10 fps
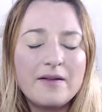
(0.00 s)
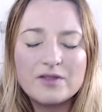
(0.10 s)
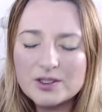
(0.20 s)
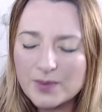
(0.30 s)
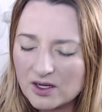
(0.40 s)

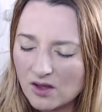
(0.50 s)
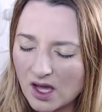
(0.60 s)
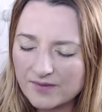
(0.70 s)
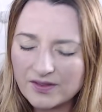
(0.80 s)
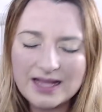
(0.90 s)
there's been a
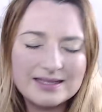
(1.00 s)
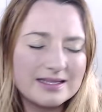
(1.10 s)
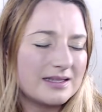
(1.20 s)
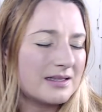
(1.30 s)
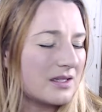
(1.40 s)
lot of
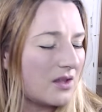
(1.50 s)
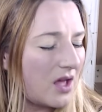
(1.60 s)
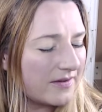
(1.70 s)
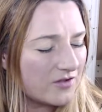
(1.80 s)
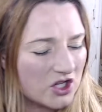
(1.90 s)
lessons, a
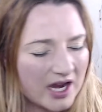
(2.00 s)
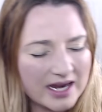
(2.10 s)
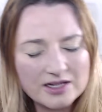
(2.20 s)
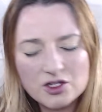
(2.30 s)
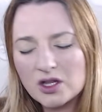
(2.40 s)
lot of
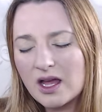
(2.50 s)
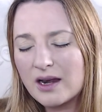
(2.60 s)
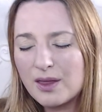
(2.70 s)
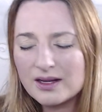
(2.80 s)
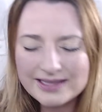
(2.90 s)
change, a lot
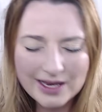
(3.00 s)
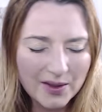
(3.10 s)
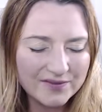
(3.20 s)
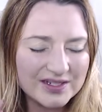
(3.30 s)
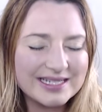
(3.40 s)
of things that you
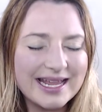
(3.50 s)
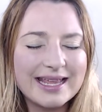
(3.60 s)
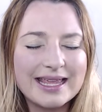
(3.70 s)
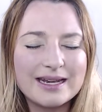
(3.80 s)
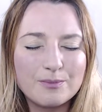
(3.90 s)
have to
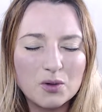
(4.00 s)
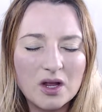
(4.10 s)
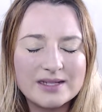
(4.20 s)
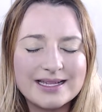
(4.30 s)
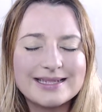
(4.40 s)
take in and
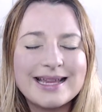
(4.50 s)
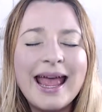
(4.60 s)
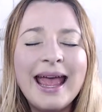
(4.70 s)
process.